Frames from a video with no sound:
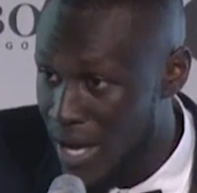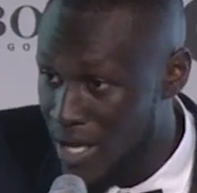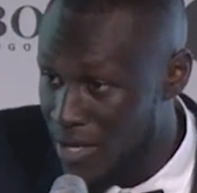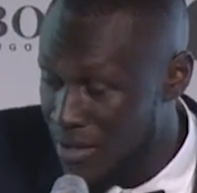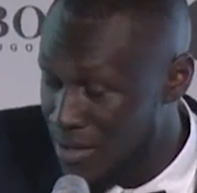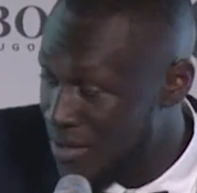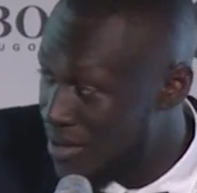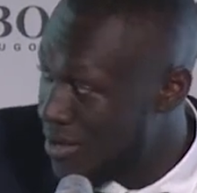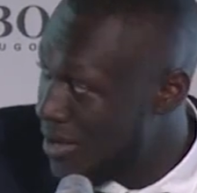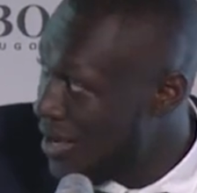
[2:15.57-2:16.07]

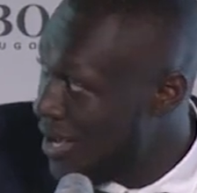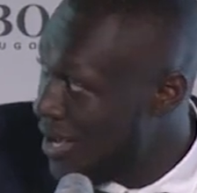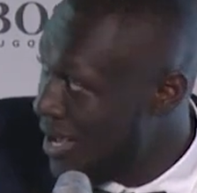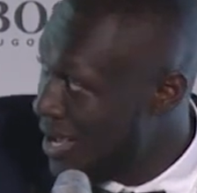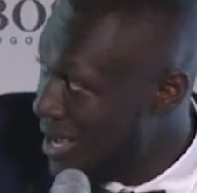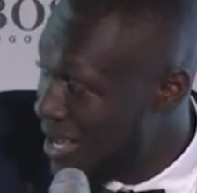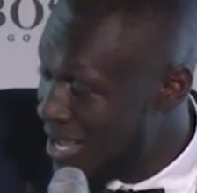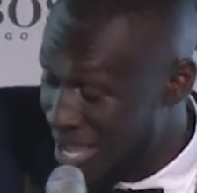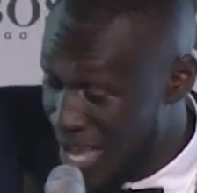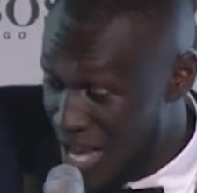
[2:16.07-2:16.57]
And
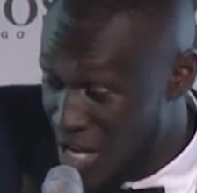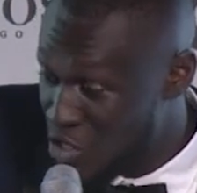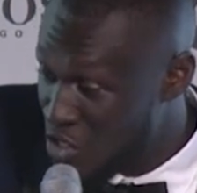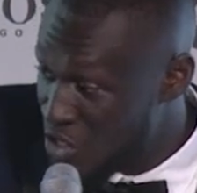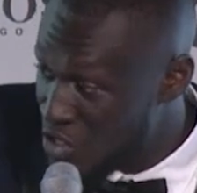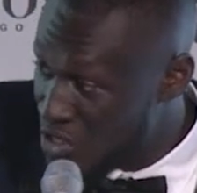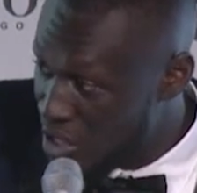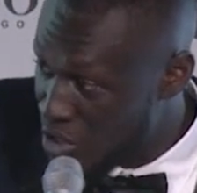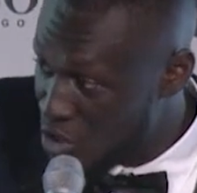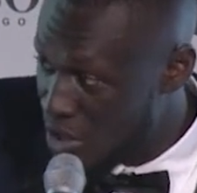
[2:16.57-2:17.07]
yeah, it's
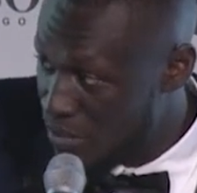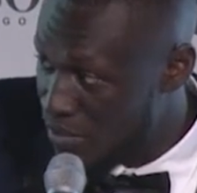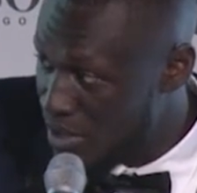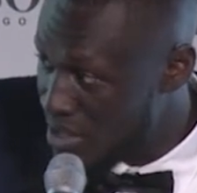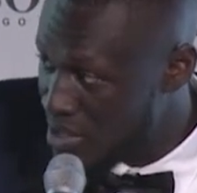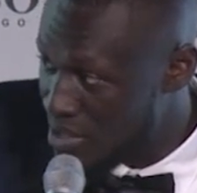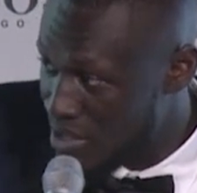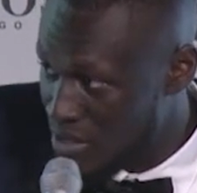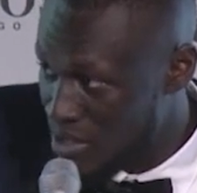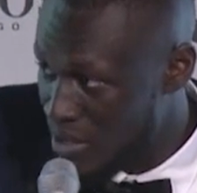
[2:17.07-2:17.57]
just such a
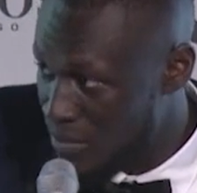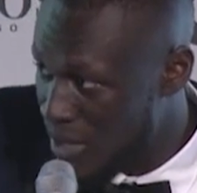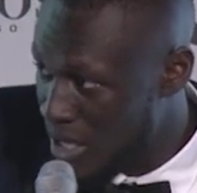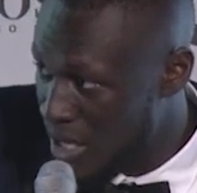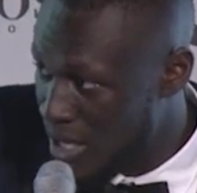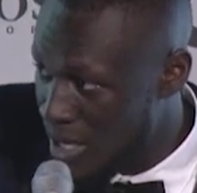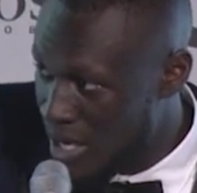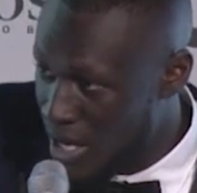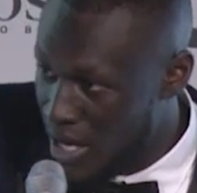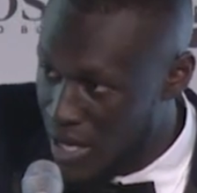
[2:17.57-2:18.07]
blessing to
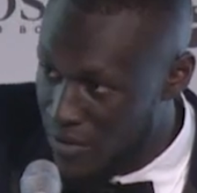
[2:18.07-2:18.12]
be here,